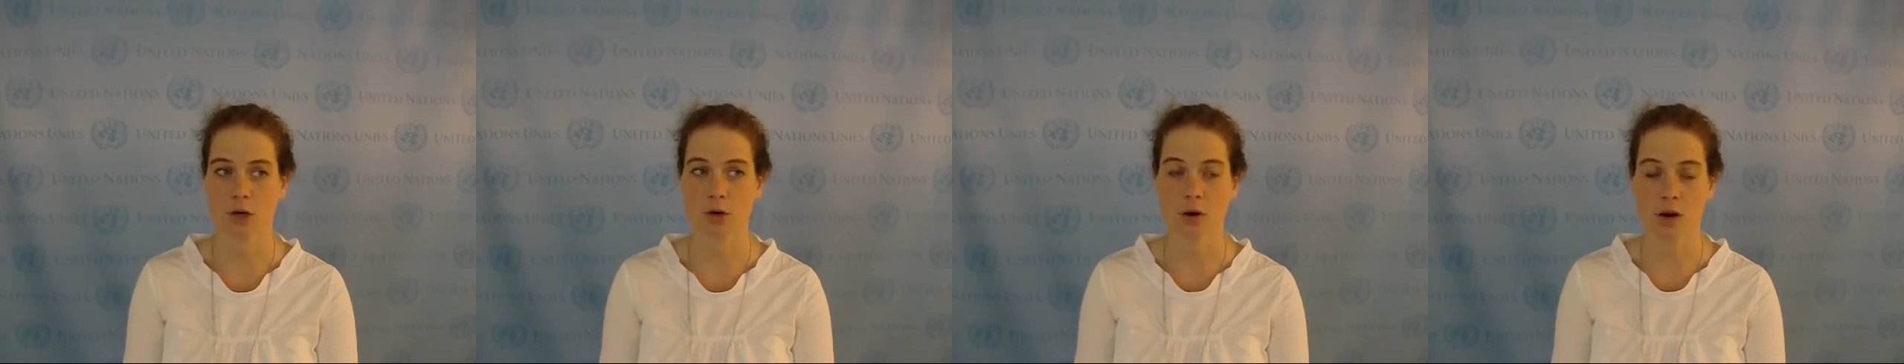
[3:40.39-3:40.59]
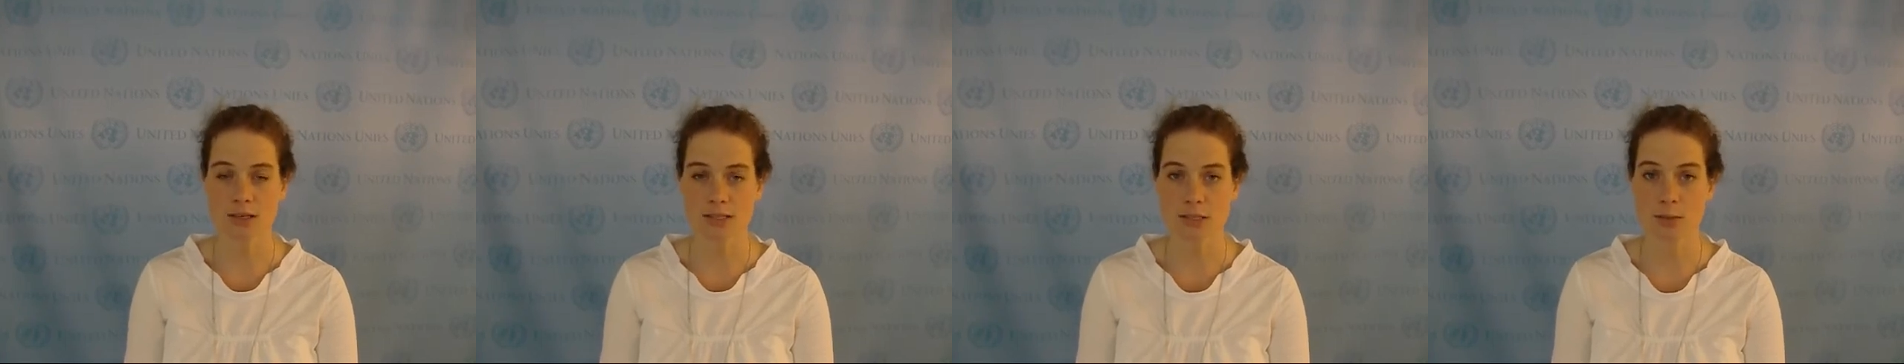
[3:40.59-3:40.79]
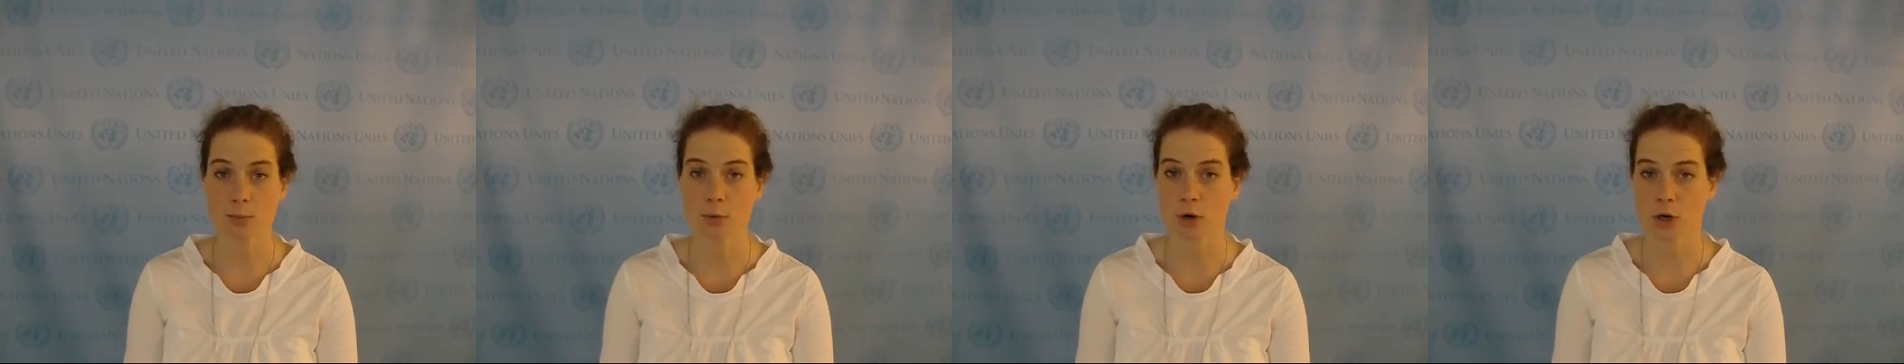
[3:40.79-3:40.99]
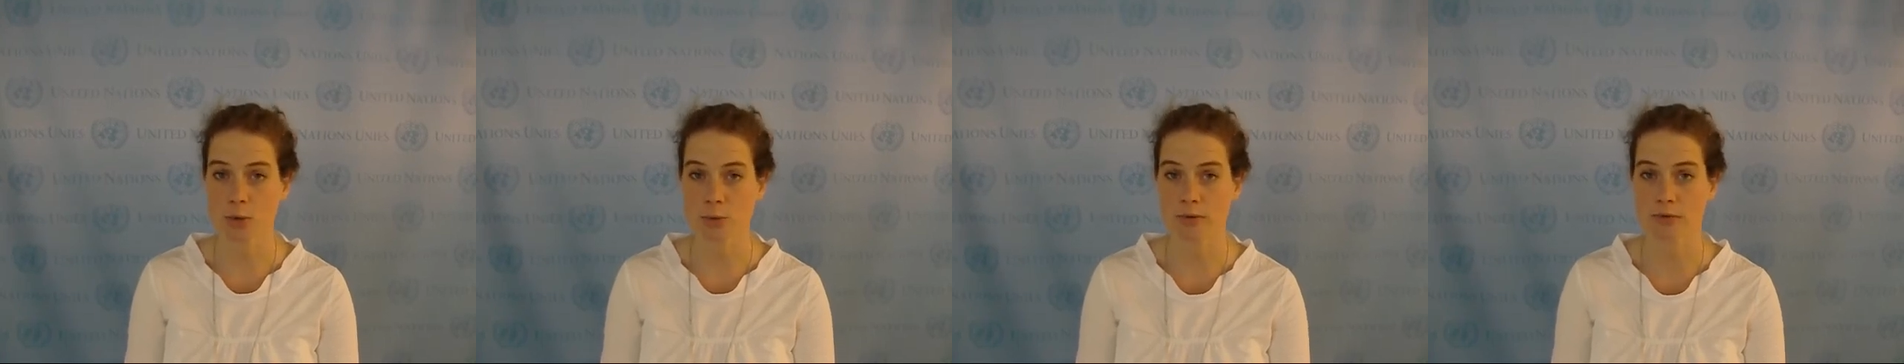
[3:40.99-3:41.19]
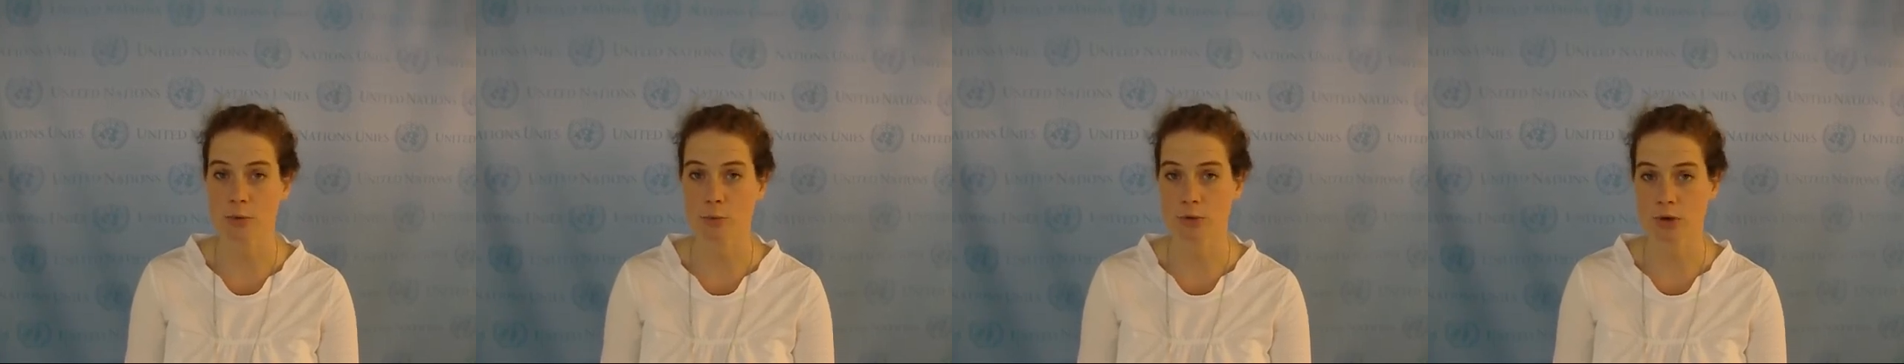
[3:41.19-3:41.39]
across the board,
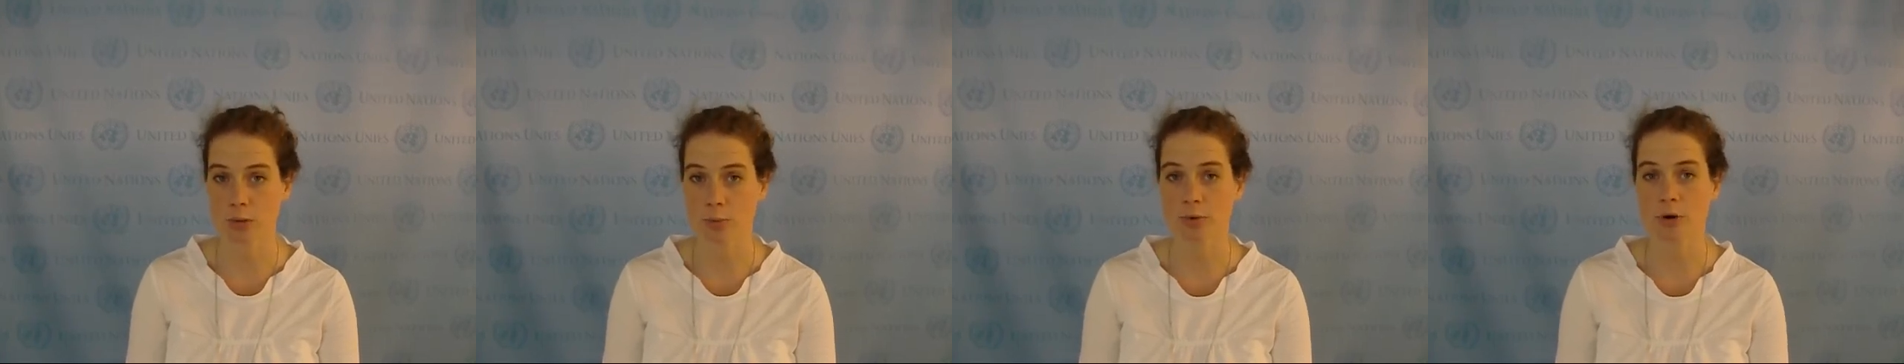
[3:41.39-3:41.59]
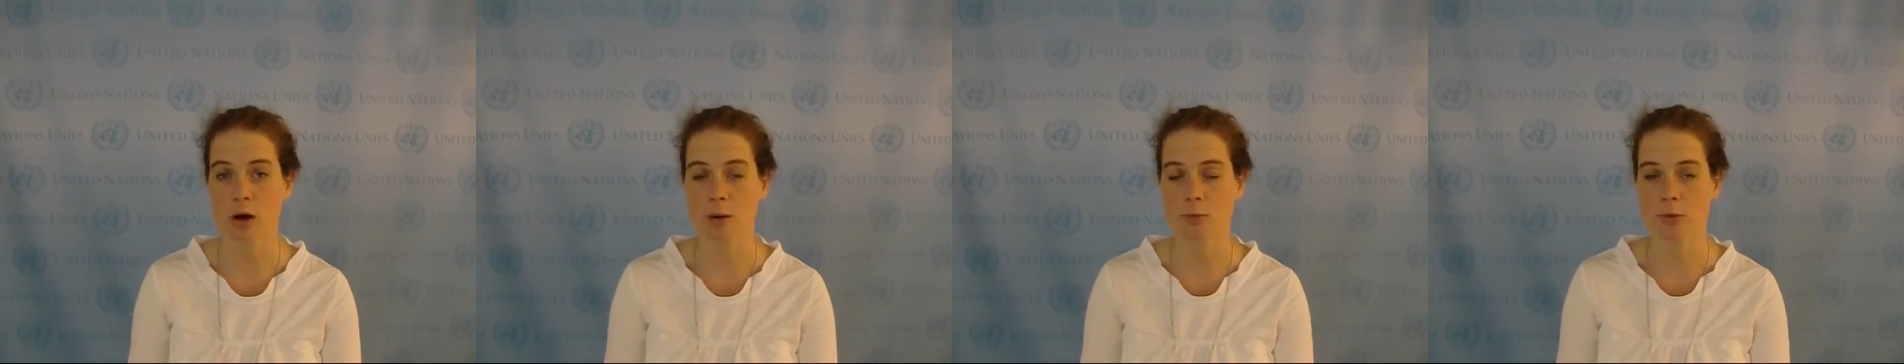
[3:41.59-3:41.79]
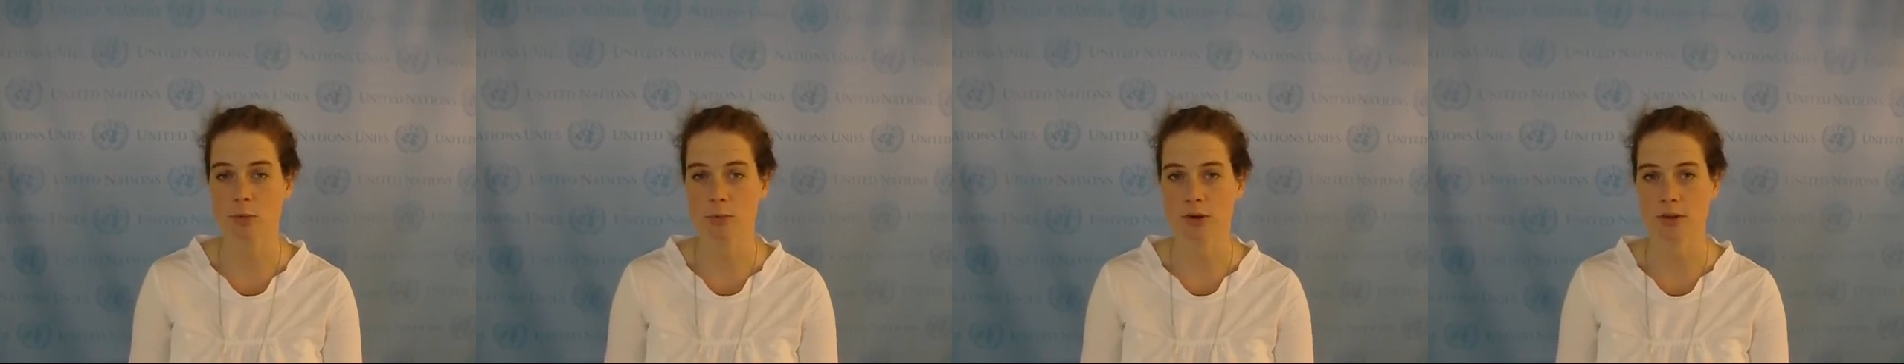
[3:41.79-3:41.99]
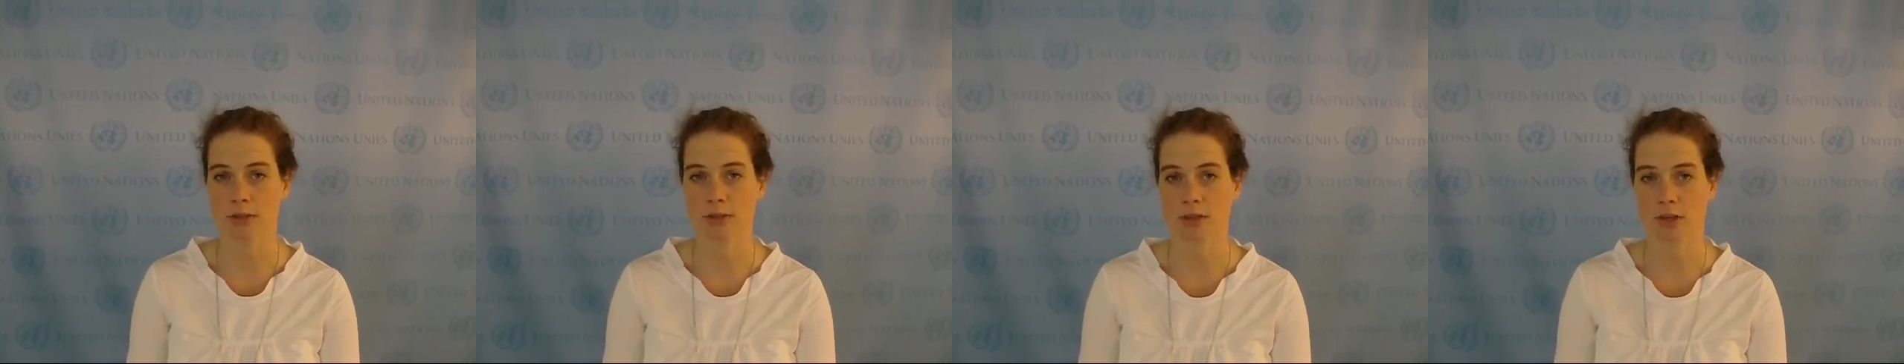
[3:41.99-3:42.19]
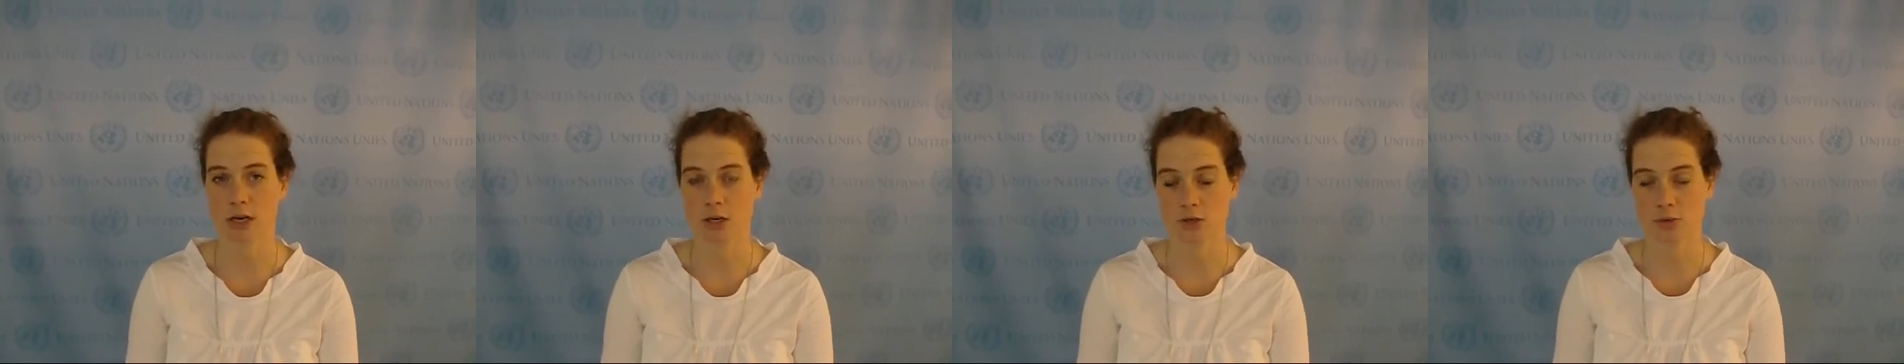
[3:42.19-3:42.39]
we have a real problem
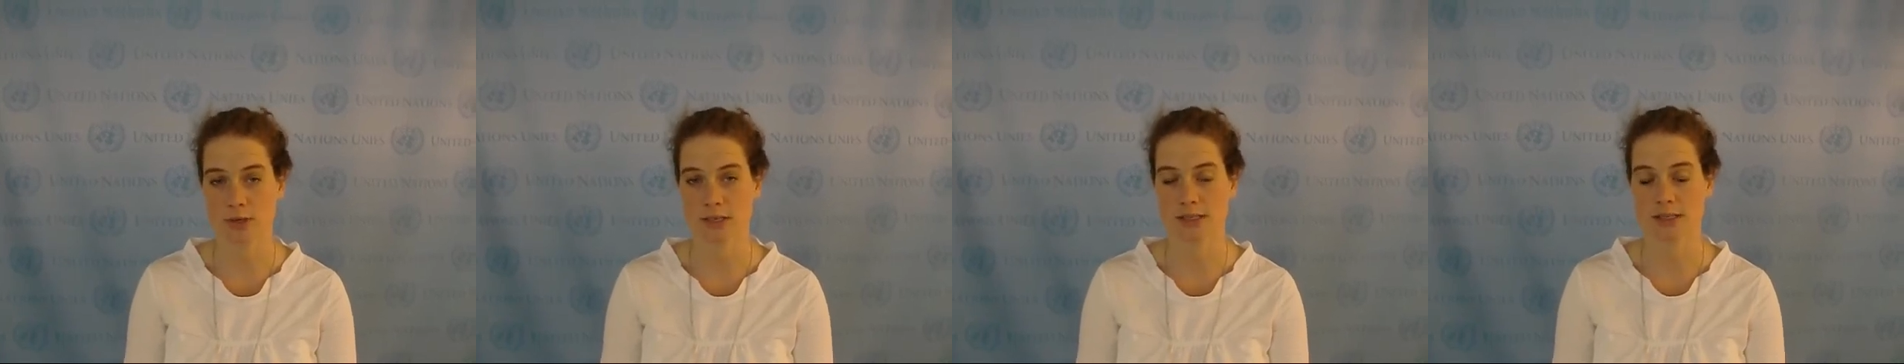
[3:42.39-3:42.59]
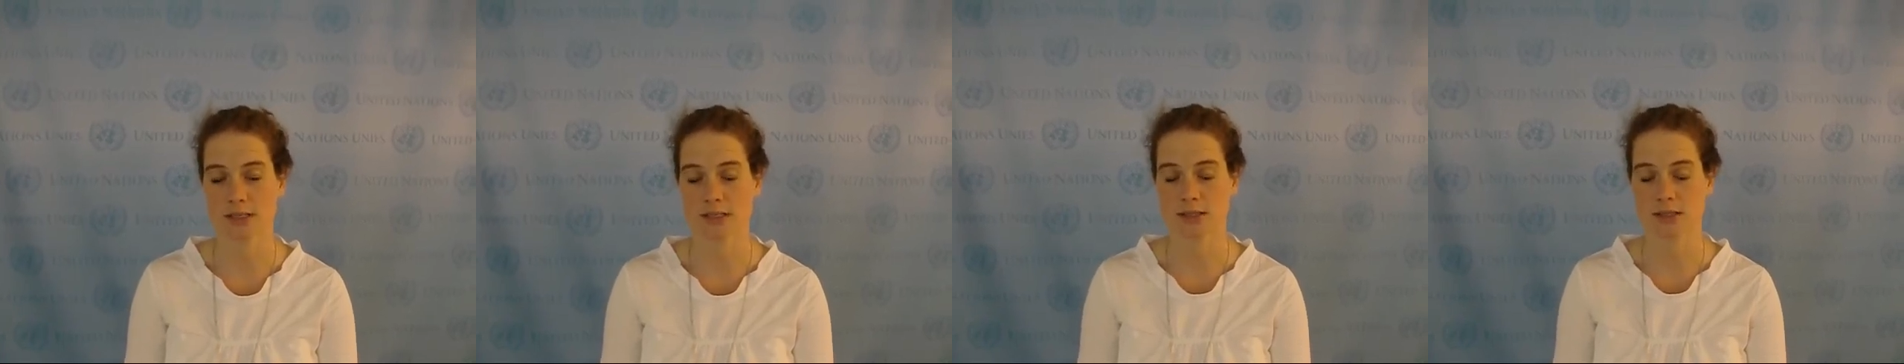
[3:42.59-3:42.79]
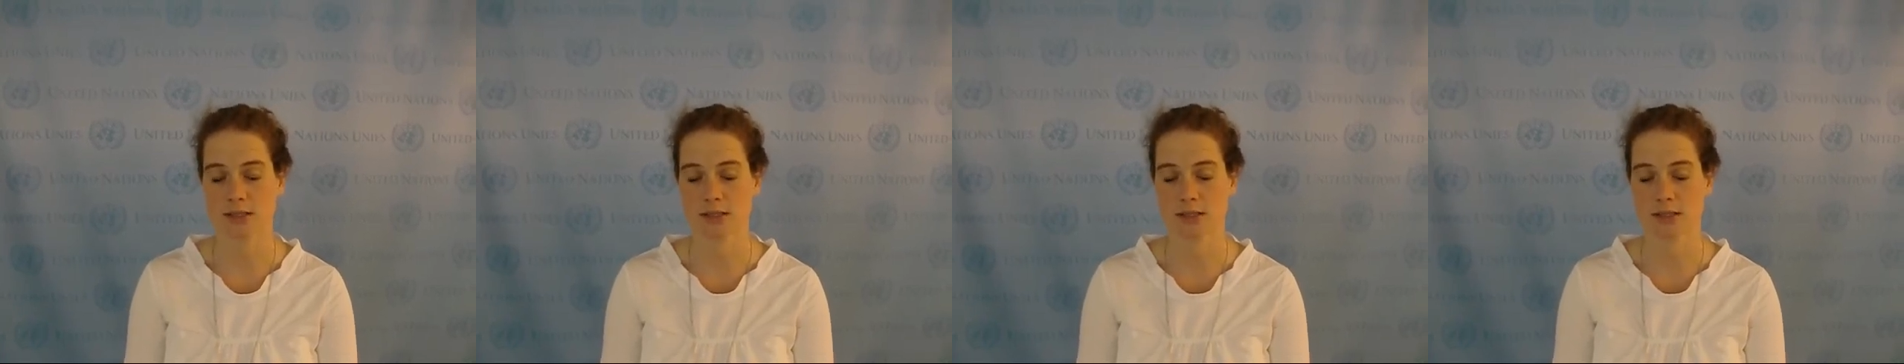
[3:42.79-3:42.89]
with countries